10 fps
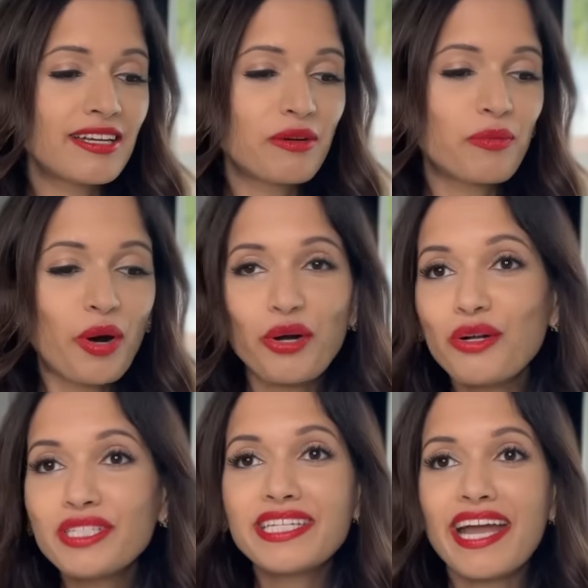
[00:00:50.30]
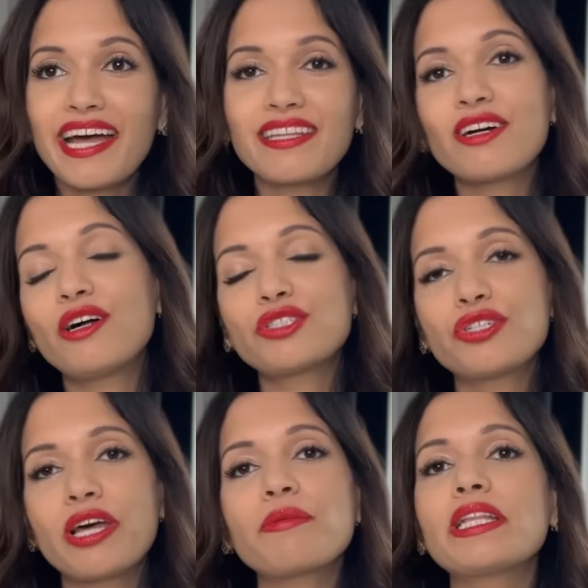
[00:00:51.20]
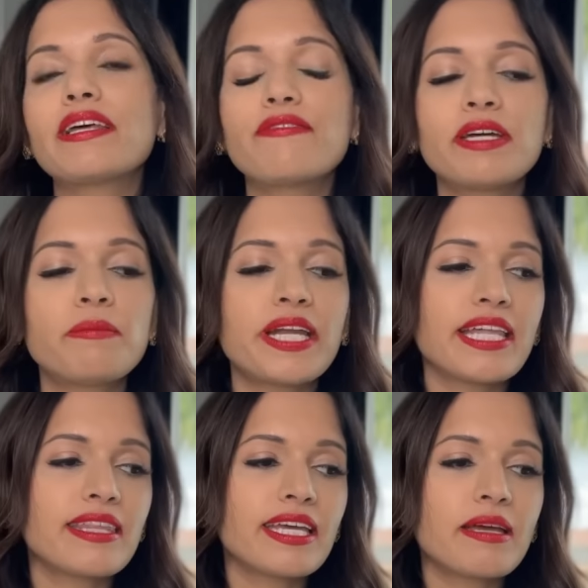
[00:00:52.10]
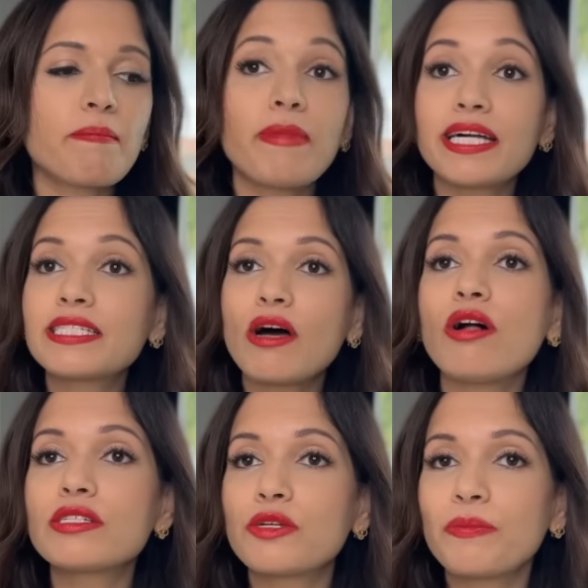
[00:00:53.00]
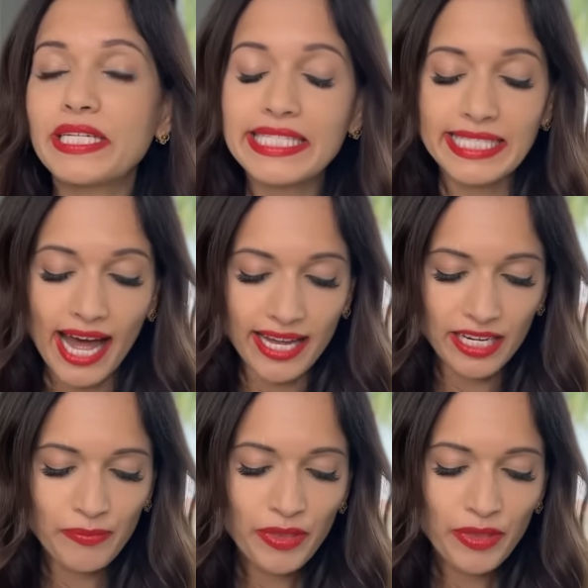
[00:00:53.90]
world and the culture that we live in, but I think it must also be said.